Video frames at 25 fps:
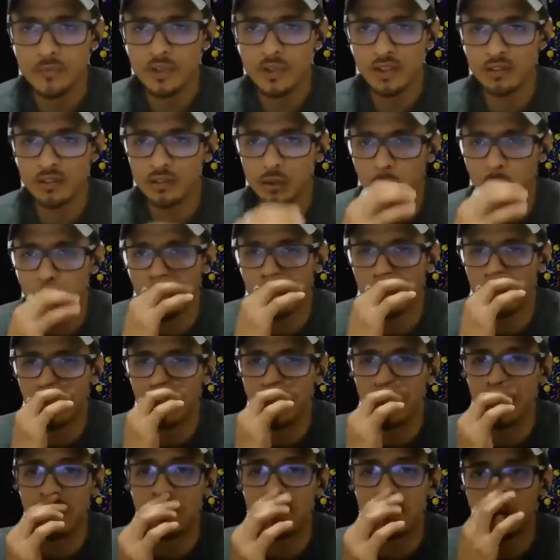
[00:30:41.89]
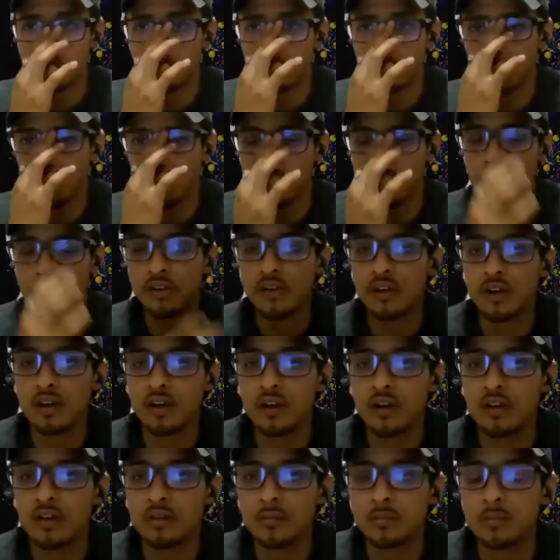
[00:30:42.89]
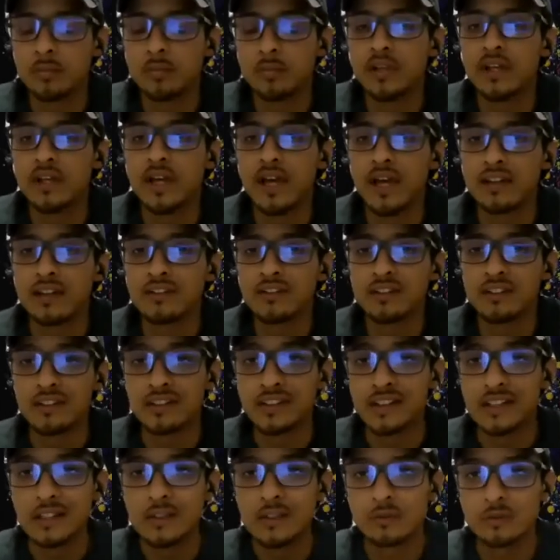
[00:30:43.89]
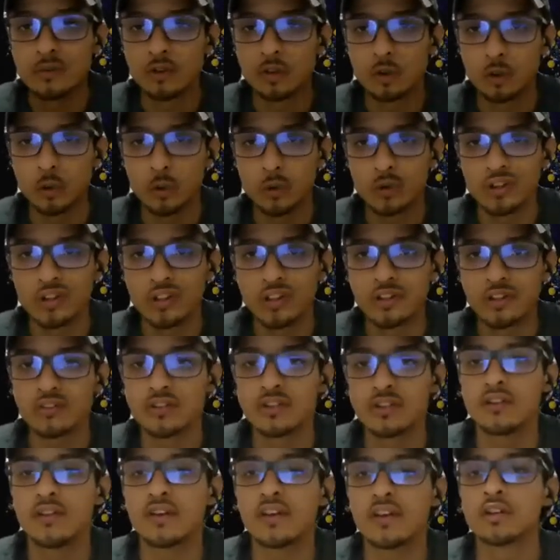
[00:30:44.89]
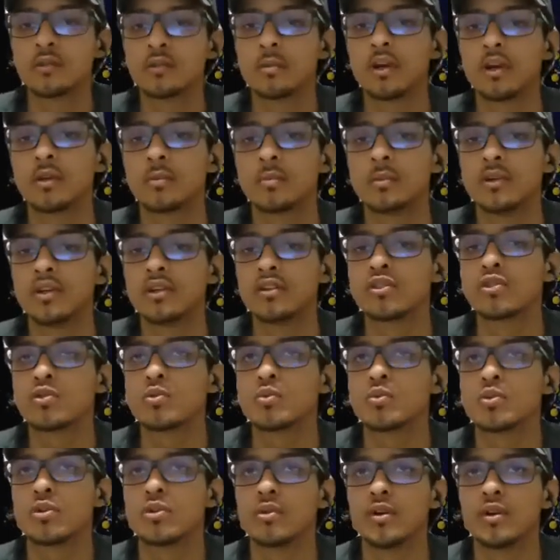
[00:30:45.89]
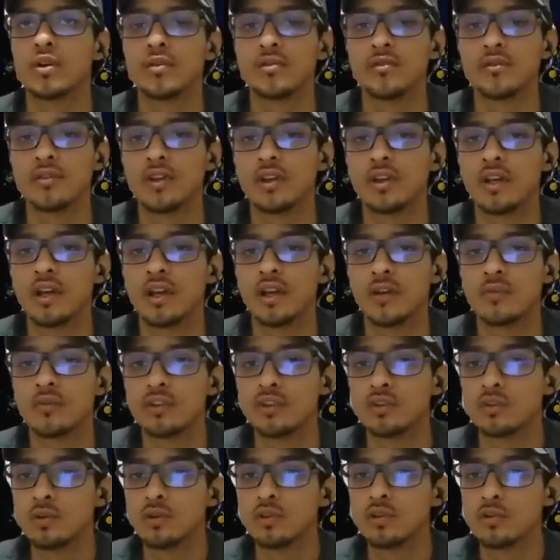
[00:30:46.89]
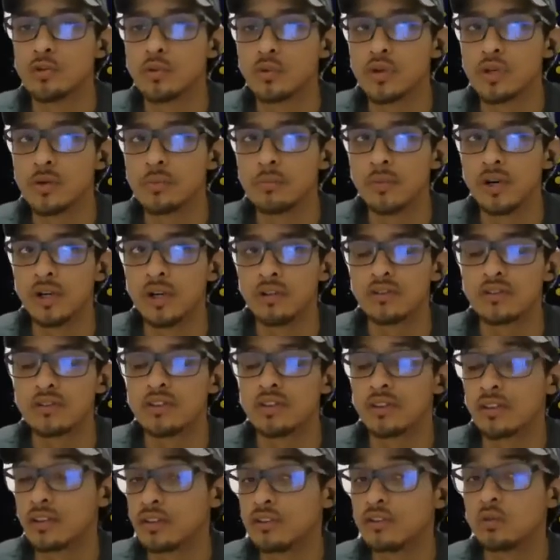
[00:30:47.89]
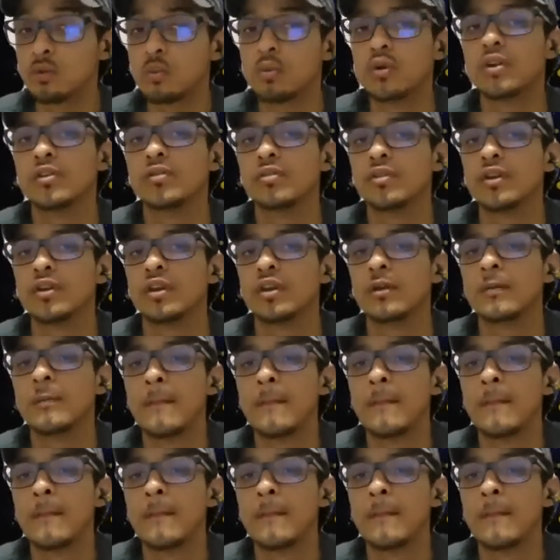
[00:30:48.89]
So with as a lead for Google DSC, they expect me to throw an event every 2 to 3 months, at least one event.